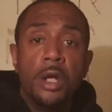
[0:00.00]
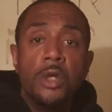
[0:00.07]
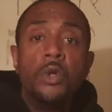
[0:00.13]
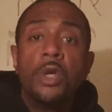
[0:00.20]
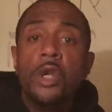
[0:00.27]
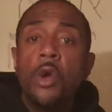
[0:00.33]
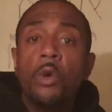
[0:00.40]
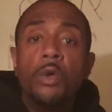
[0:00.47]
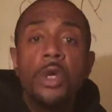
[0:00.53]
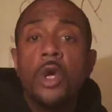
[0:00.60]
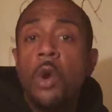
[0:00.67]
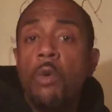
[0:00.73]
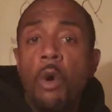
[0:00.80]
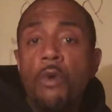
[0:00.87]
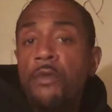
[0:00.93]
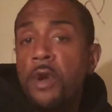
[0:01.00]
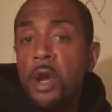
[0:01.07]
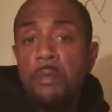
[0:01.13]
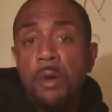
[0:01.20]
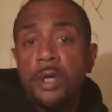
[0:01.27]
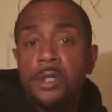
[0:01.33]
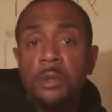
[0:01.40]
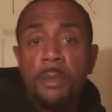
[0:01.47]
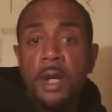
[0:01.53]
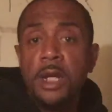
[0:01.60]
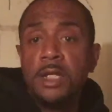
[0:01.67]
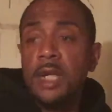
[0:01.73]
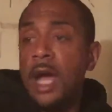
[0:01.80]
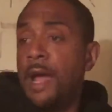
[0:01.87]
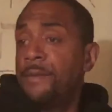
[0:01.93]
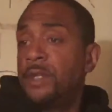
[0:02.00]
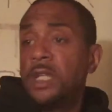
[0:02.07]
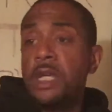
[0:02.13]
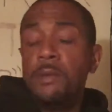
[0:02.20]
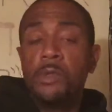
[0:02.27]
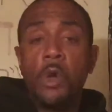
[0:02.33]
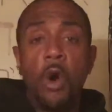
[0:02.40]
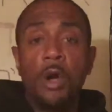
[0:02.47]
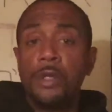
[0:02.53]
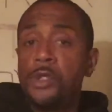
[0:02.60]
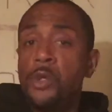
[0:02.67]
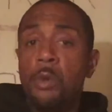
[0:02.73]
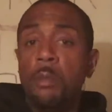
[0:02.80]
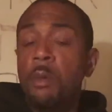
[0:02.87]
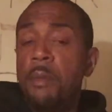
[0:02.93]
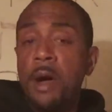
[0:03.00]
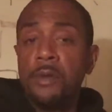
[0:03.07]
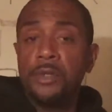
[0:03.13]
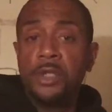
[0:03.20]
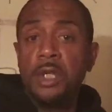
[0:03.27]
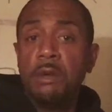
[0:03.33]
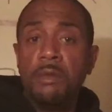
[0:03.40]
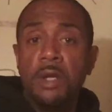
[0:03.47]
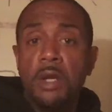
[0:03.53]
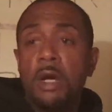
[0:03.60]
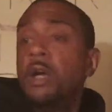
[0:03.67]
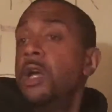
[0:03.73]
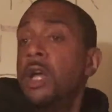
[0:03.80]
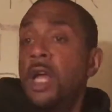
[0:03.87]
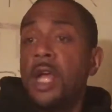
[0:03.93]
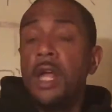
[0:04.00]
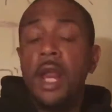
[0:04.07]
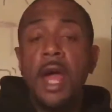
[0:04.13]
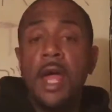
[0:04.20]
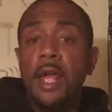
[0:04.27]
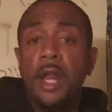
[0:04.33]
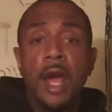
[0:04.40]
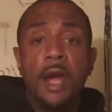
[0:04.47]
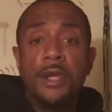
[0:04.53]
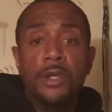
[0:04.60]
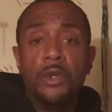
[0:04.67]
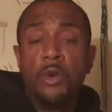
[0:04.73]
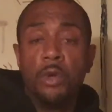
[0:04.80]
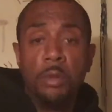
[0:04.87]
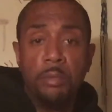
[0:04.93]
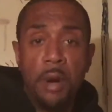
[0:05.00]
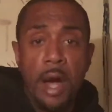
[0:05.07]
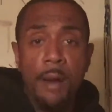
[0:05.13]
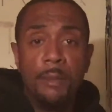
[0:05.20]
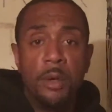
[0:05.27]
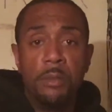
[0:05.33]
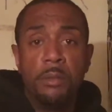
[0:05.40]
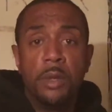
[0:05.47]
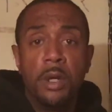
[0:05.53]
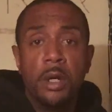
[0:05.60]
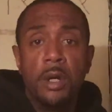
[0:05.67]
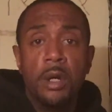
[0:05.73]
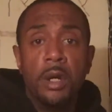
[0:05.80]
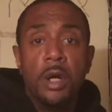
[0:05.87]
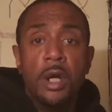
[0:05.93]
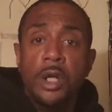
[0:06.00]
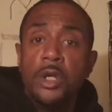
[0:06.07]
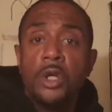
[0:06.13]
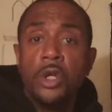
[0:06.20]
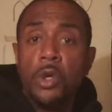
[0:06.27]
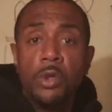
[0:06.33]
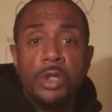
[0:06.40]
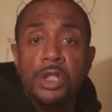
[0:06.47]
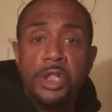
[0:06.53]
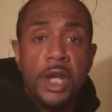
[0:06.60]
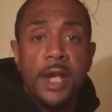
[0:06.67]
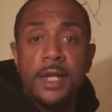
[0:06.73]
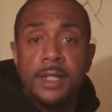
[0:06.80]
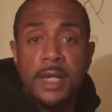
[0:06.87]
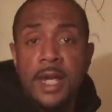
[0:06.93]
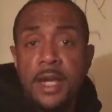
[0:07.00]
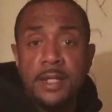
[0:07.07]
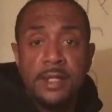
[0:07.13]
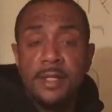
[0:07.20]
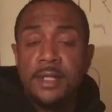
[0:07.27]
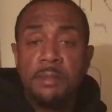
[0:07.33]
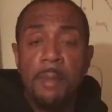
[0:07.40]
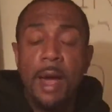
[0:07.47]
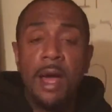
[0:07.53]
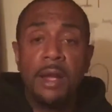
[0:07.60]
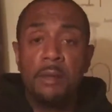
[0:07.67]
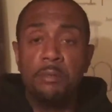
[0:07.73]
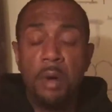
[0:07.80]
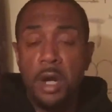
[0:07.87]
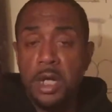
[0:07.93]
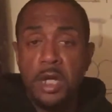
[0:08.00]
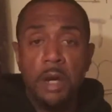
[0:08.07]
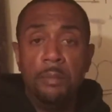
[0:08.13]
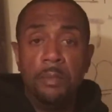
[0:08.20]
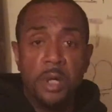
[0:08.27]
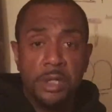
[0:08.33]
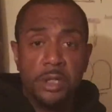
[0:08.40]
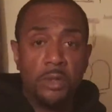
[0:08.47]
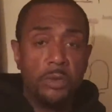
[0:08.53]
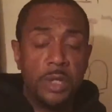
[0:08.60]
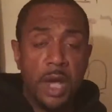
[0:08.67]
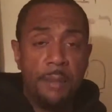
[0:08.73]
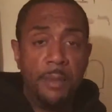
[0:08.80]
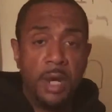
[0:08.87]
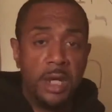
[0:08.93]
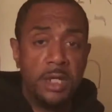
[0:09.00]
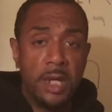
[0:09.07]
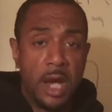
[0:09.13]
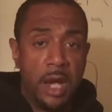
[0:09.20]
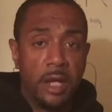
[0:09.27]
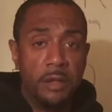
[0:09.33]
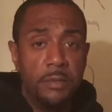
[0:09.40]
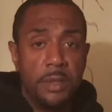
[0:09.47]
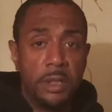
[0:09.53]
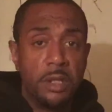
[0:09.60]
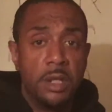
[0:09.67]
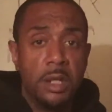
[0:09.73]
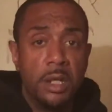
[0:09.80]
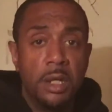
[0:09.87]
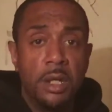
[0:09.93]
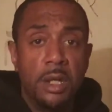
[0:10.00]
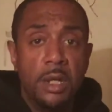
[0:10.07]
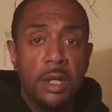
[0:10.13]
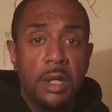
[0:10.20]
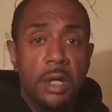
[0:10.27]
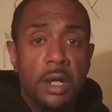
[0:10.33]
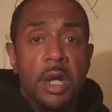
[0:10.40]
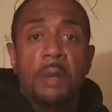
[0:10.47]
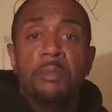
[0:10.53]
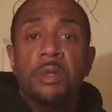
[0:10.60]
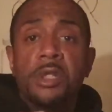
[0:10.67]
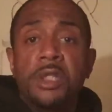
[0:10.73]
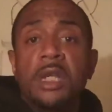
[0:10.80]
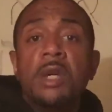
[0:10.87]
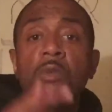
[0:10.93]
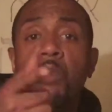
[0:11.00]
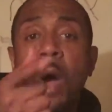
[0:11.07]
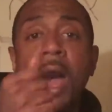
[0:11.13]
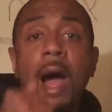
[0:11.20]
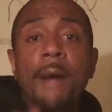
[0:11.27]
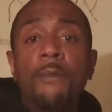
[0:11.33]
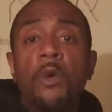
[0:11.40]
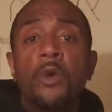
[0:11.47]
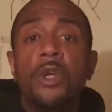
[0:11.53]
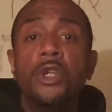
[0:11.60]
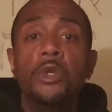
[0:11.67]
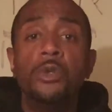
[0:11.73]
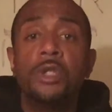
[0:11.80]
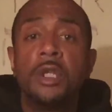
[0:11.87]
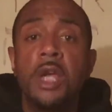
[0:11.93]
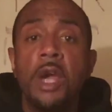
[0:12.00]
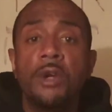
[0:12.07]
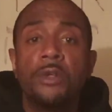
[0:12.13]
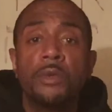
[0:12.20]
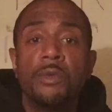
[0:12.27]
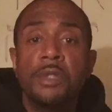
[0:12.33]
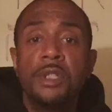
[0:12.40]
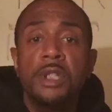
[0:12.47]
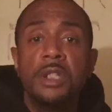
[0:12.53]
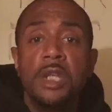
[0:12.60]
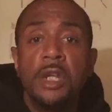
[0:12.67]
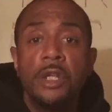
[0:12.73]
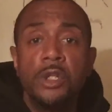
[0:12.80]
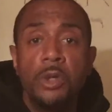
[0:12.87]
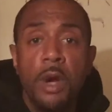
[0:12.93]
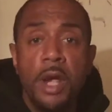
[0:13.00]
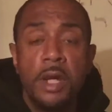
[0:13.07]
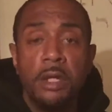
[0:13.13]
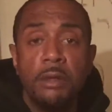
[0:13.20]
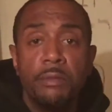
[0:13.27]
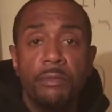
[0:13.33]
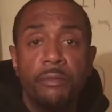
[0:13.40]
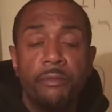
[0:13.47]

you can only go over there but so many times and keep talking to him about Syria and how, and how you're going to bomb him. You can only shake his hands and smile and buddy up but so many times. But see, I'm going to use the characteristics and a trait